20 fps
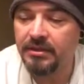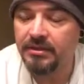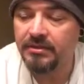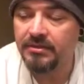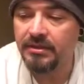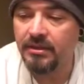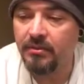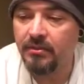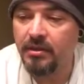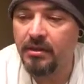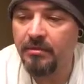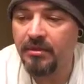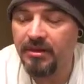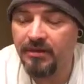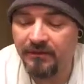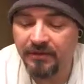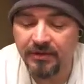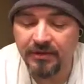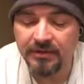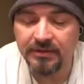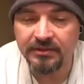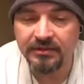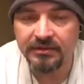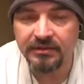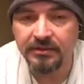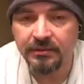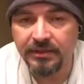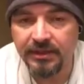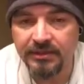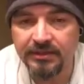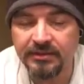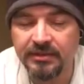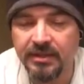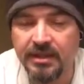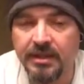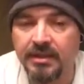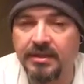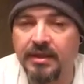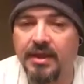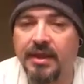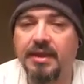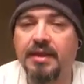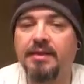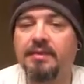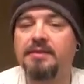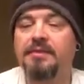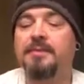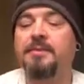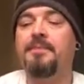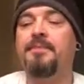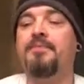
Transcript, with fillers: So women, if you're in a situation like that,